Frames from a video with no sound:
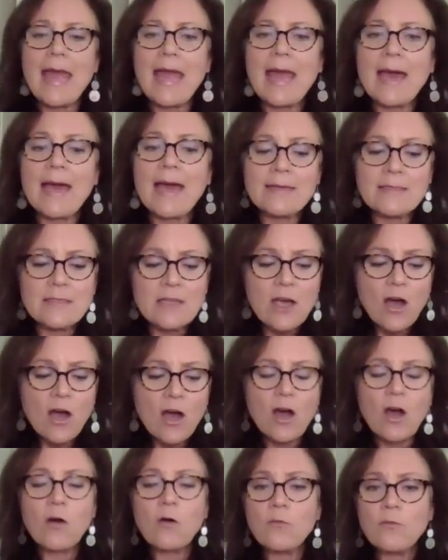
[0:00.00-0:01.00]
And
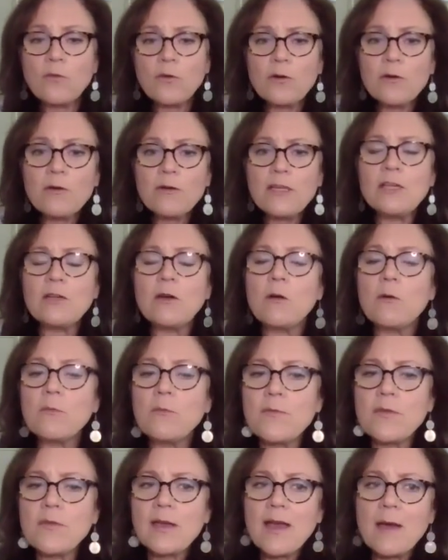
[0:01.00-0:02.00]
over,
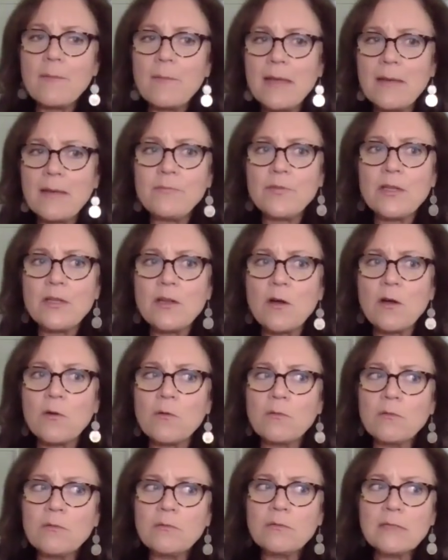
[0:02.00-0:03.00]
the coming,
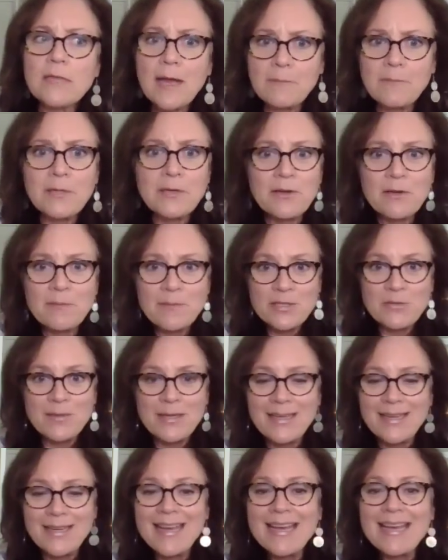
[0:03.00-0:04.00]
time period
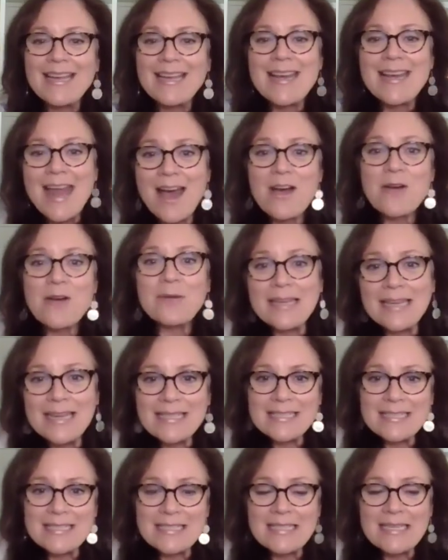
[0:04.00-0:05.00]
between now and
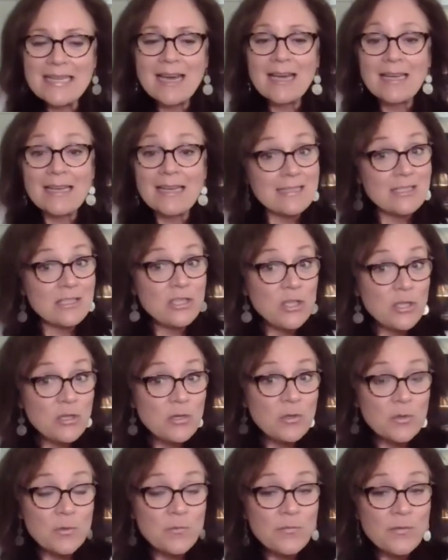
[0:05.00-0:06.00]
lesson
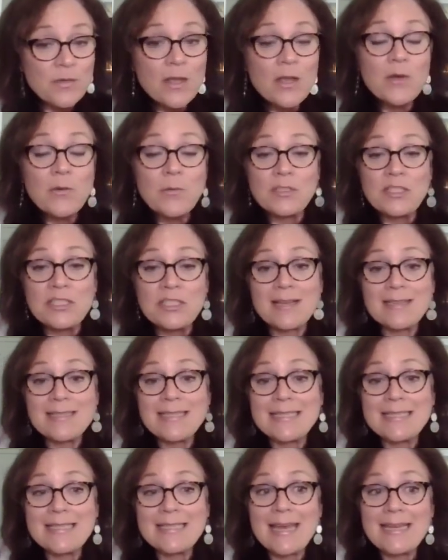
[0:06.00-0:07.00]
2, which is on
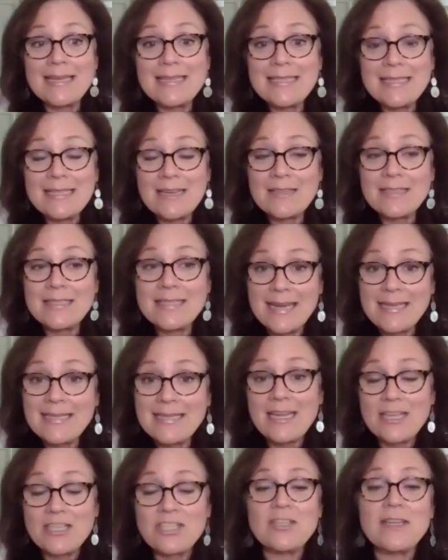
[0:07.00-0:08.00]

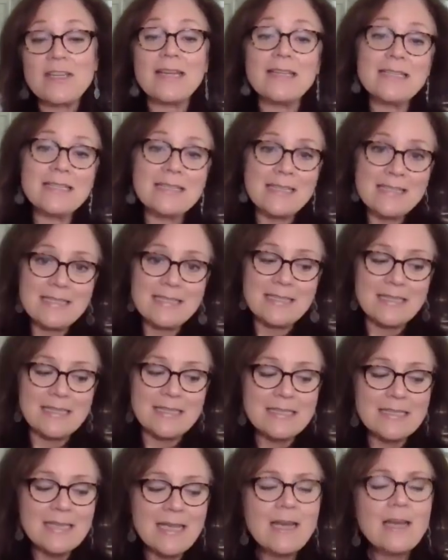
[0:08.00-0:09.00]
sanitation and
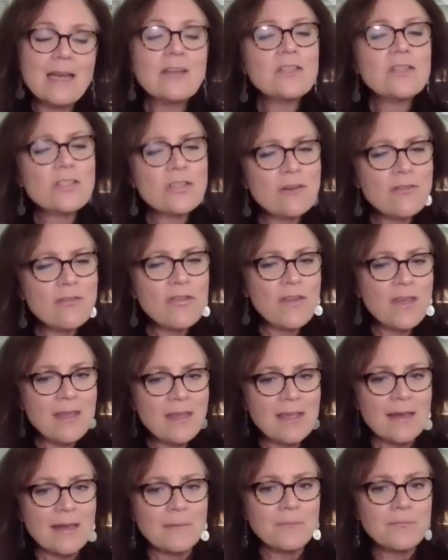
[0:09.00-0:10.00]
sustenance, start
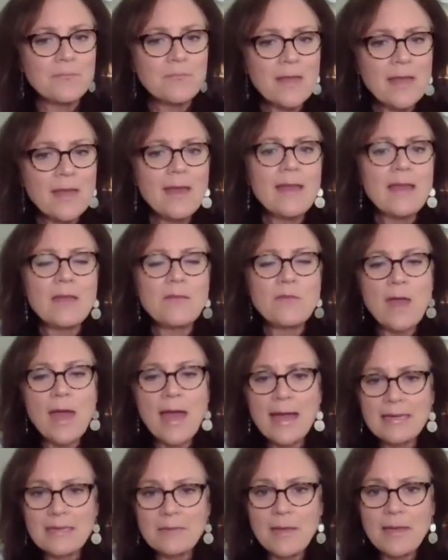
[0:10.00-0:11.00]
thinking, if you
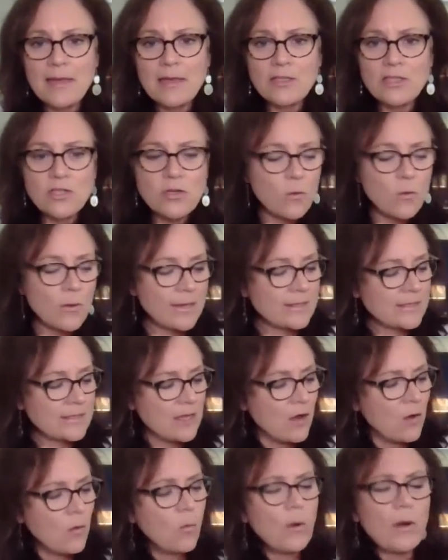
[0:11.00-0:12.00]
had to make a choice,
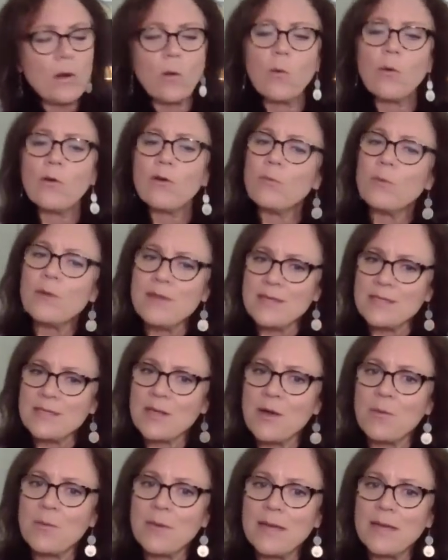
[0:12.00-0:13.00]
what order would these
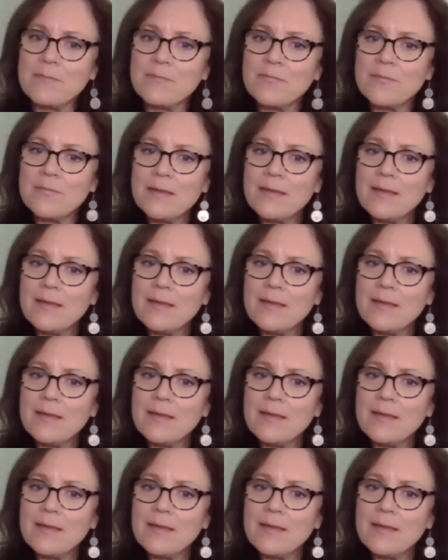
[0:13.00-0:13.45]
go in?